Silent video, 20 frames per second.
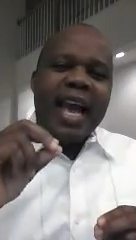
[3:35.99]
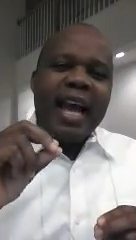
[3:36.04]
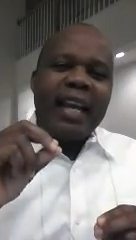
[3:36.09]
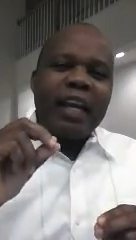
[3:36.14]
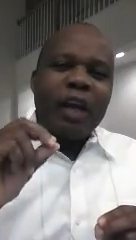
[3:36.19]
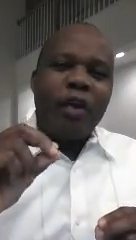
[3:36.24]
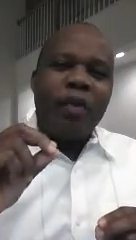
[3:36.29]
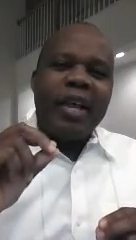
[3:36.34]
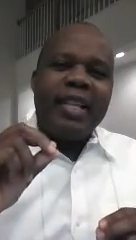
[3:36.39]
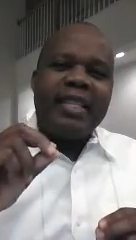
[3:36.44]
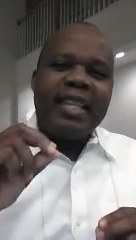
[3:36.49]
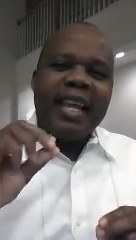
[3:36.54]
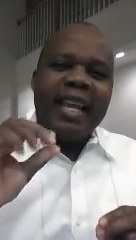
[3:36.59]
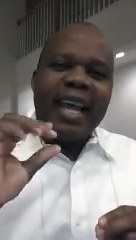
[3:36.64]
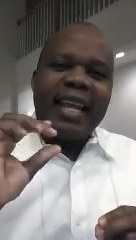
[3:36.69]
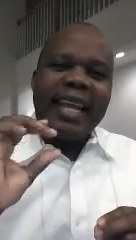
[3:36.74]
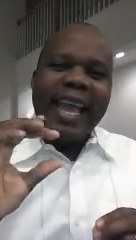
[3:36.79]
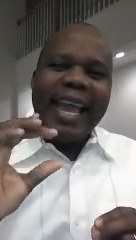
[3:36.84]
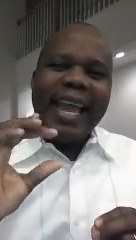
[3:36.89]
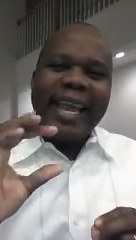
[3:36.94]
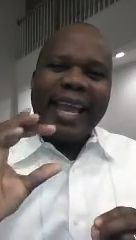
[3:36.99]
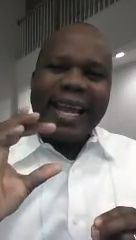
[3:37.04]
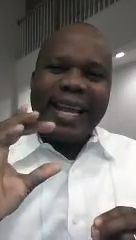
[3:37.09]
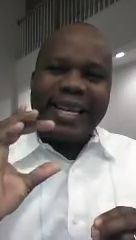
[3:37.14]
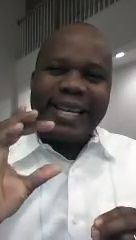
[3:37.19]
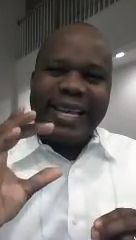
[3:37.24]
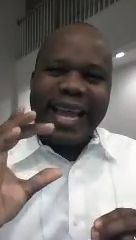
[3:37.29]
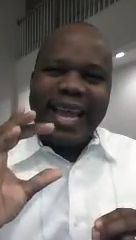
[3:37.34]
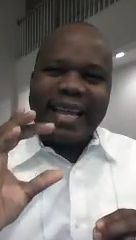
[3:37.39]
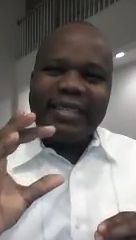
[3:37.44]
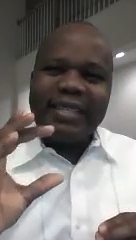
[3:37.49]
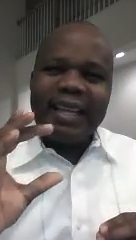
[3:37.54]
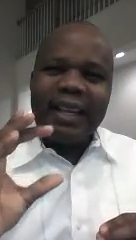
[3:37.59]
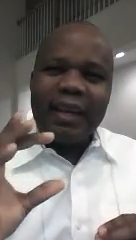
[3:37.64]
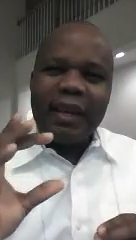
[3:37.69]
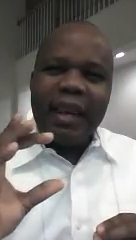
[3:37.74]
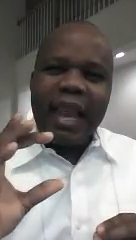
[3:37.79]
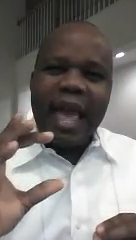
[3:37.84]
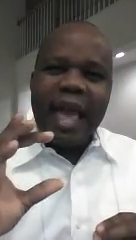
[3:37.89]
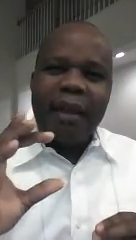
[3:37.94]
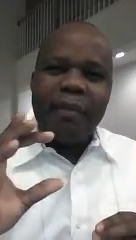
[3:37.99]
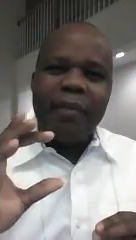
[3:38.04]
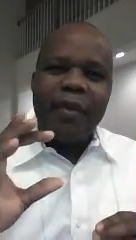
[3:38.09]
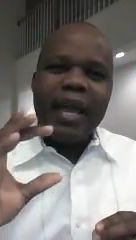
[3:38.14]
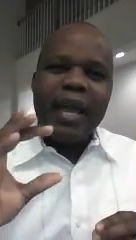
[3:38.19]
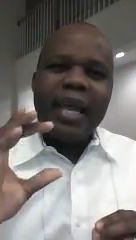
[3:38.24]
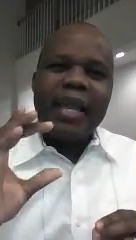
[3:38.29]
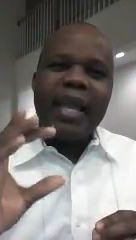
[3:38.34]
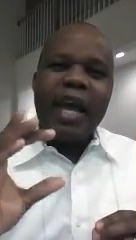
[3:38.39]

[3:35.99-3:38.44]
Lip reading: had created an incandescent lamp